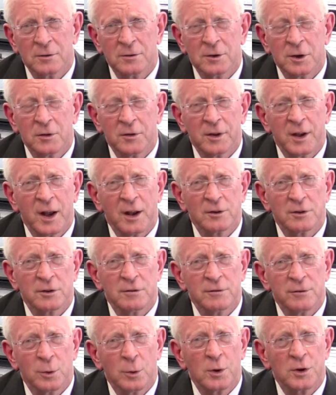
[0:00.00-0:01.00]

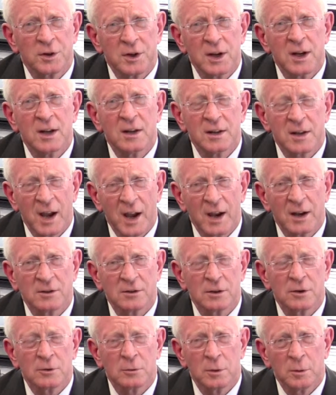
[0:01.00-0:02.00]
2014
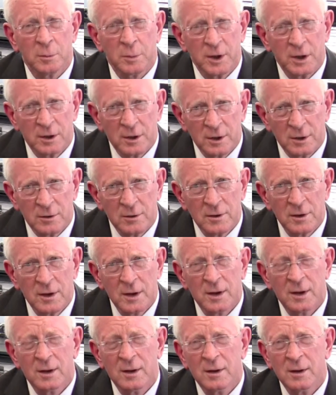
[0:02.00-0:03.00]
taxes will be due.
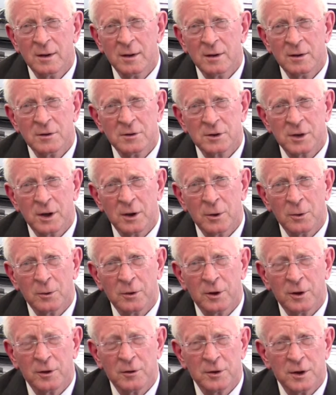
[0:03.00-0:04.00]

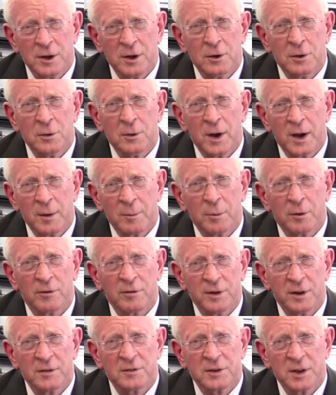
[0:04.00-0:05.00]
So they're due April
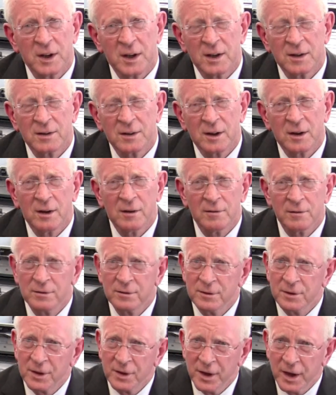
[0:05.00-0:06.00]
15th of
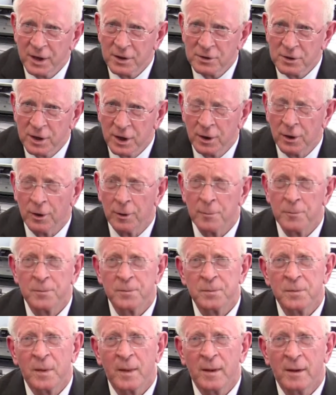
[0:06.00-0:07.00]
the next year.
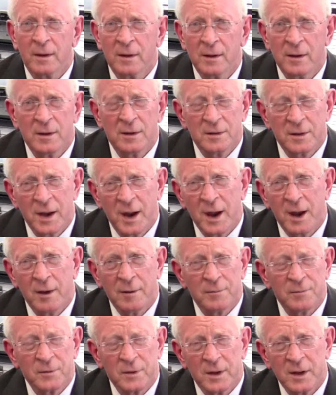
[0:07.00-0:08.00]

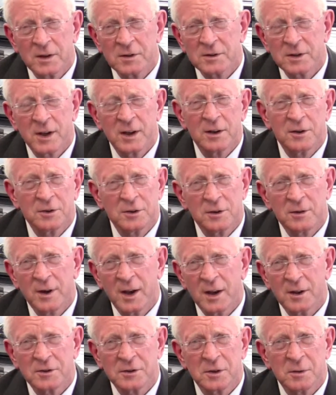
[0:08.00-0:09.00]
Now, let's say that you
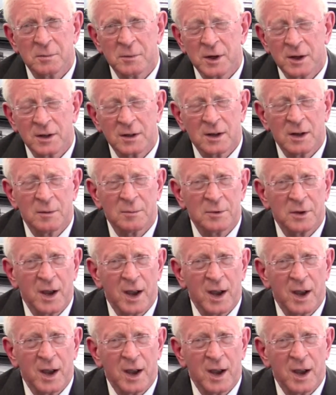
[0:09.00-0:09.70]
had some income